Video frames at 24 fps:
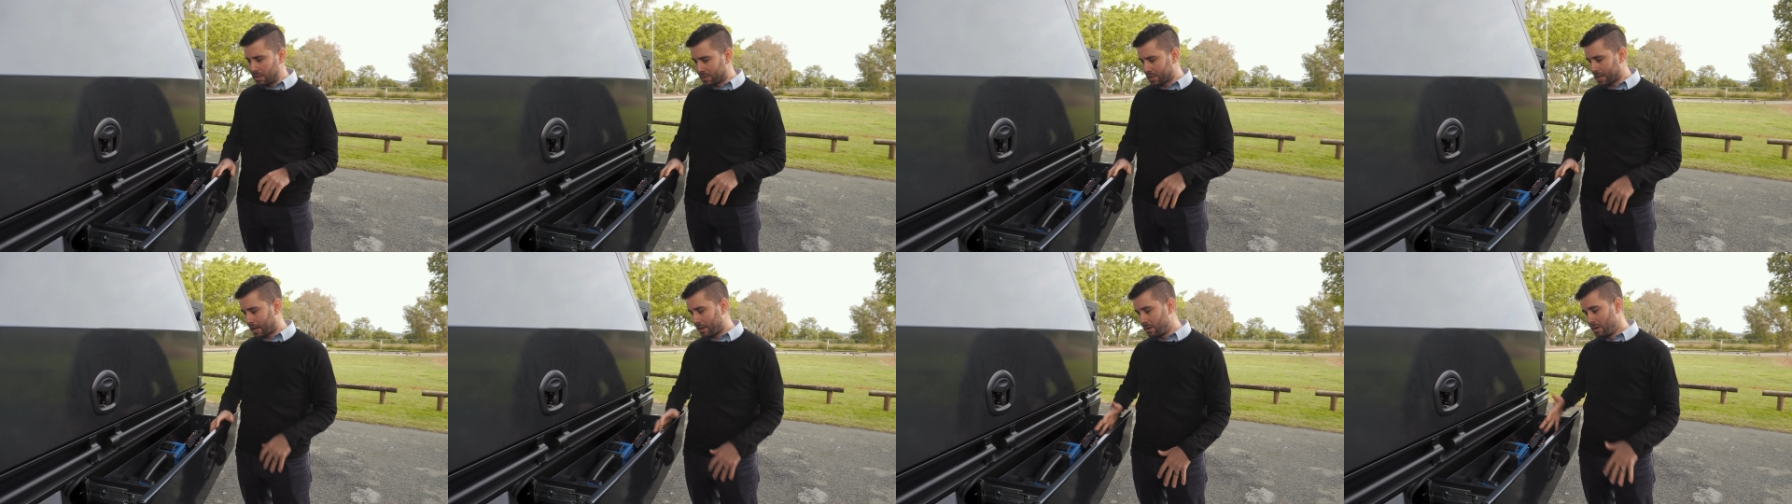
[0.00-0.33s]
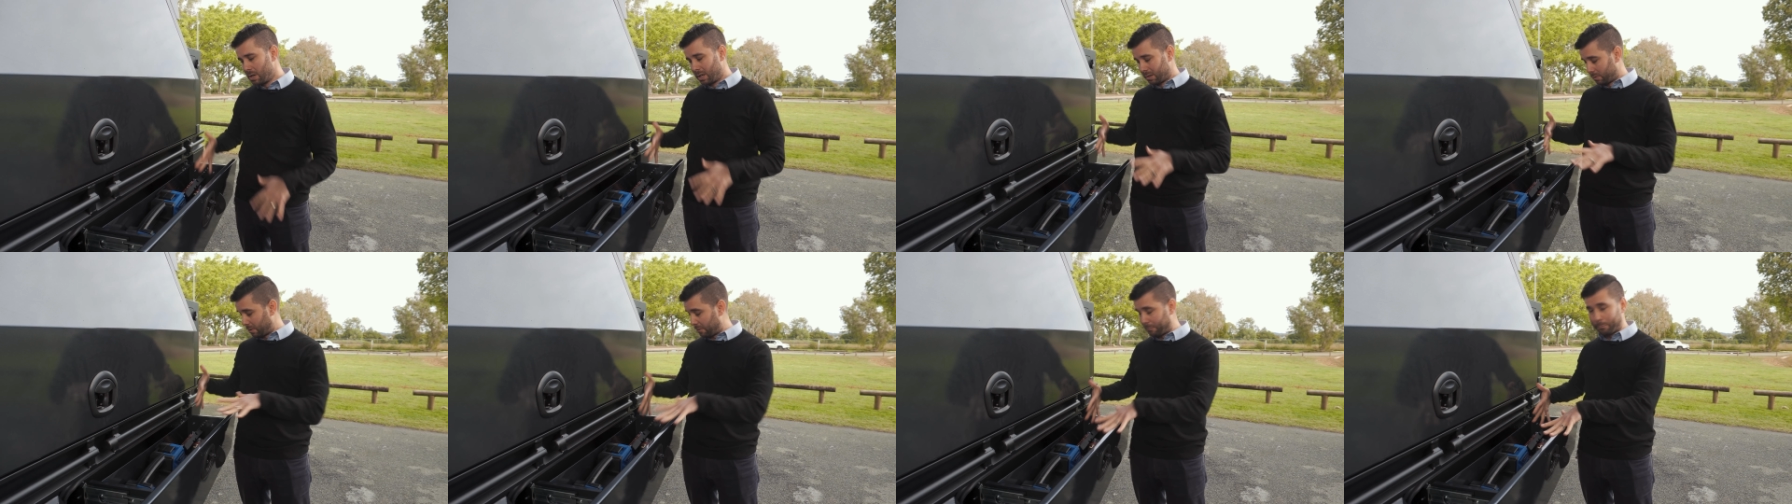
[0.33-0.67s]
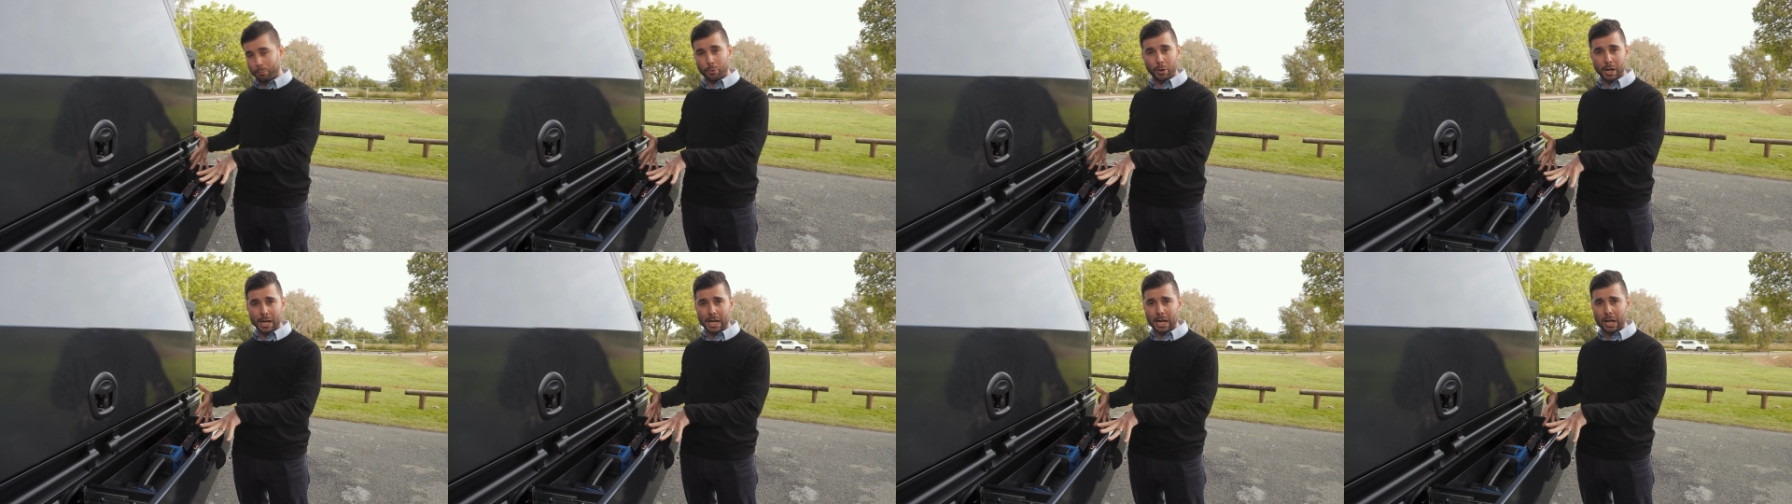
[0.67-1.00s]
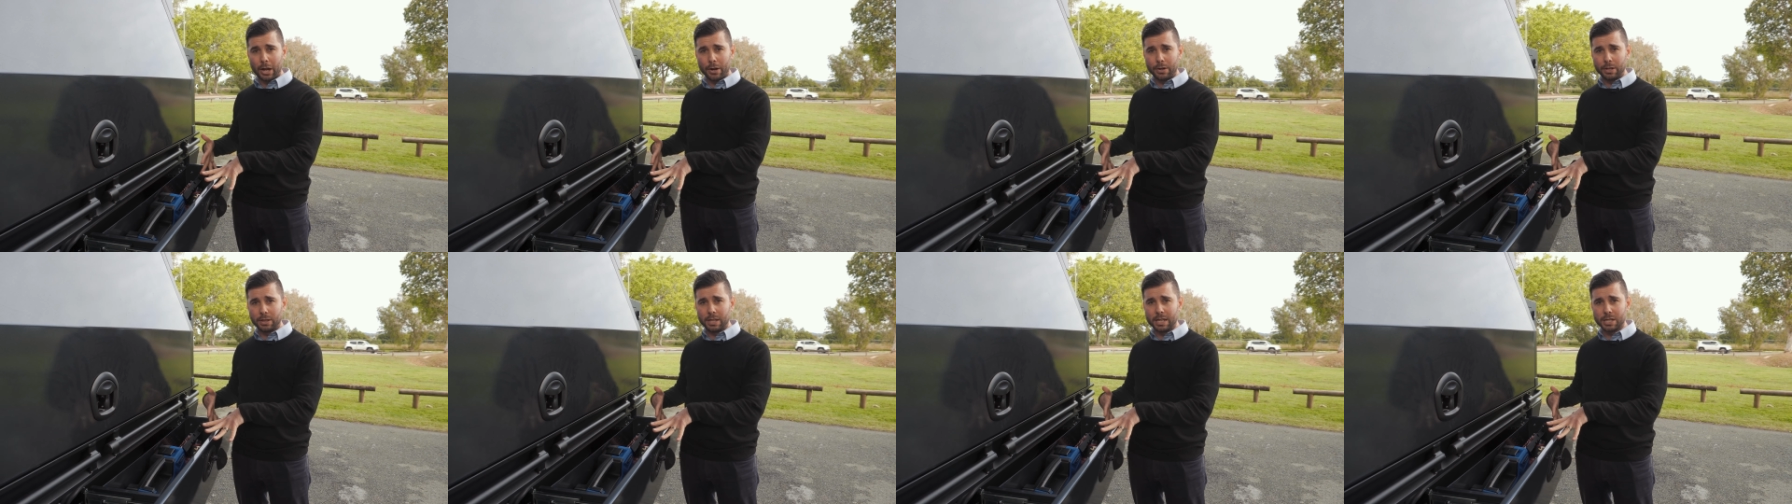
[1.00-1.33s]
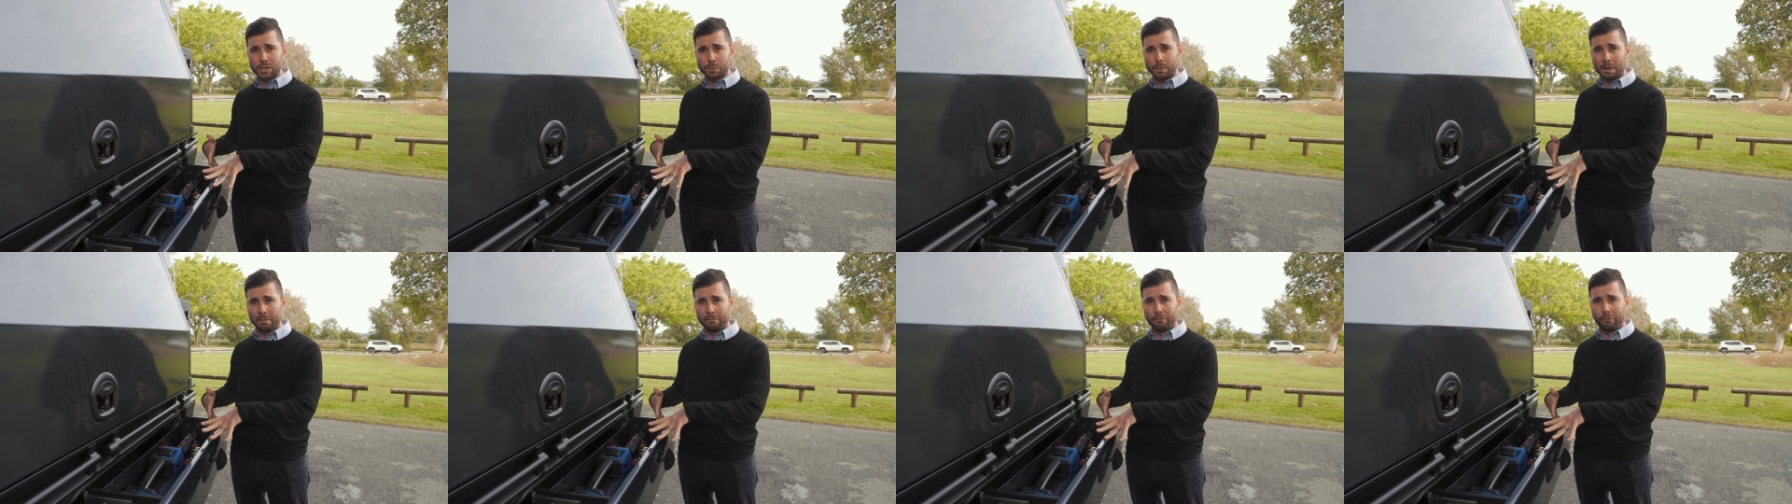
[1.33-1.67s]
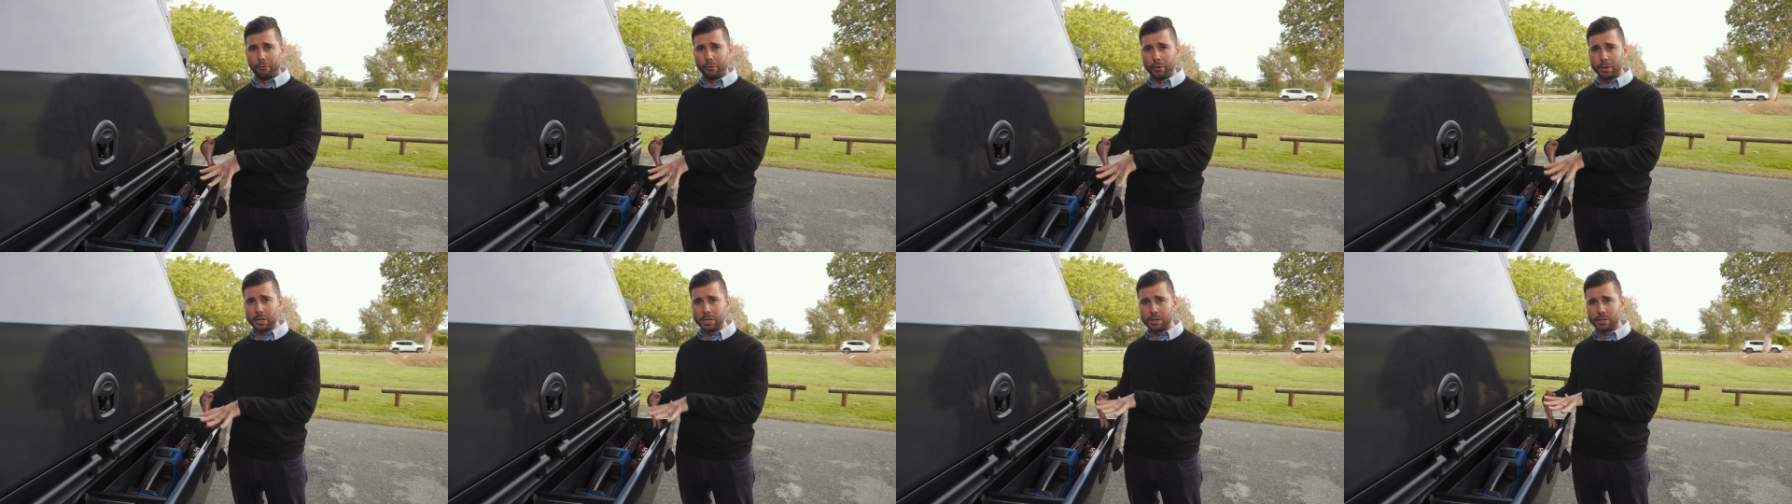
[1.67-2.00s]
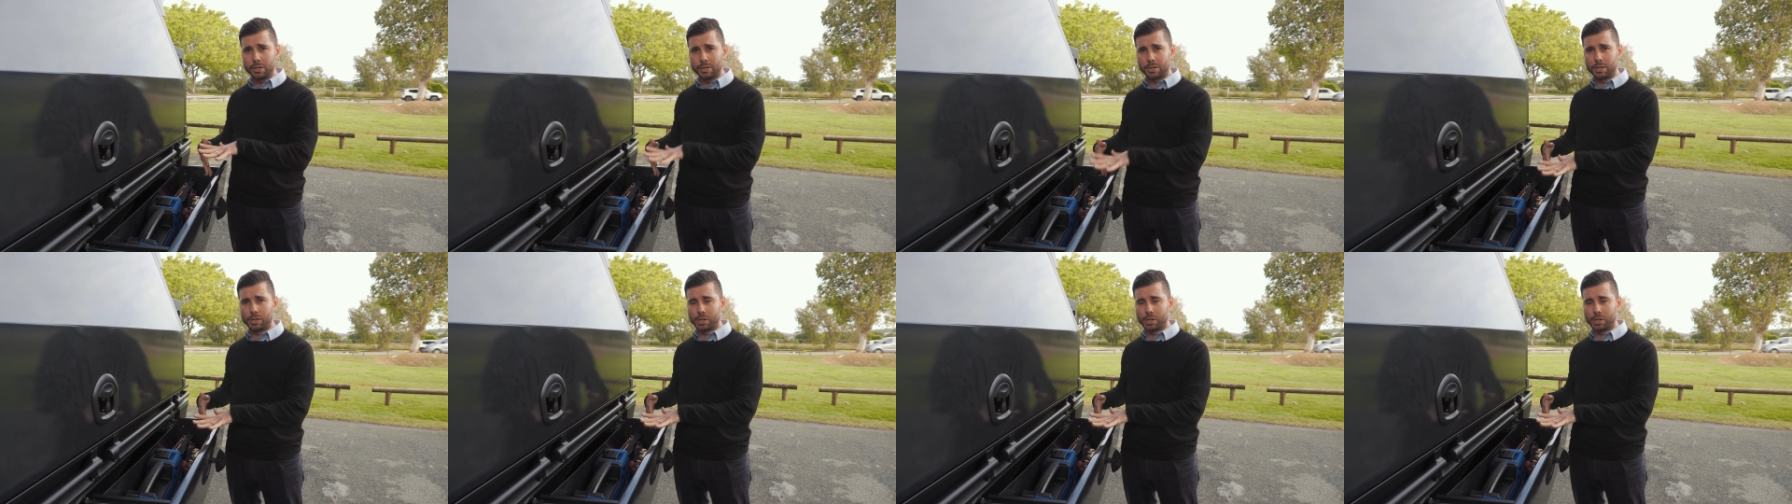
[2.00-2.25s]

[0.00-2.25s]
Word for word: So we've preloaded this one for you just